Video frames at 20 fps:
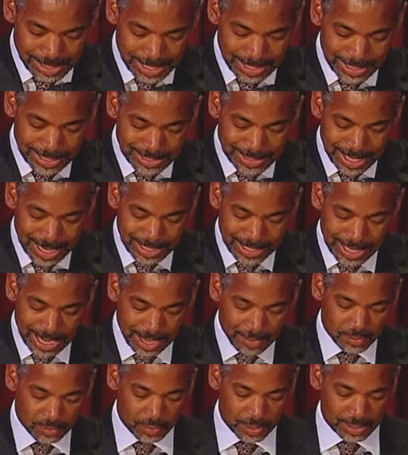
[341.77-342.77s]
at East
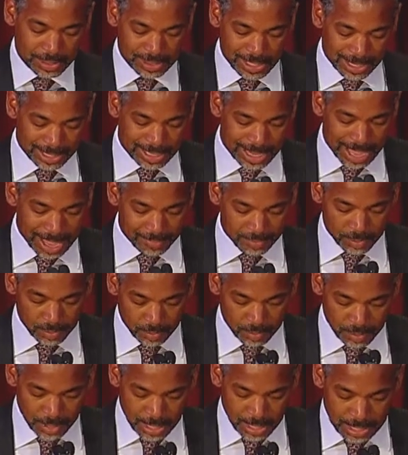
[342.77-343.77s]
99th Street and 2nd Avenue.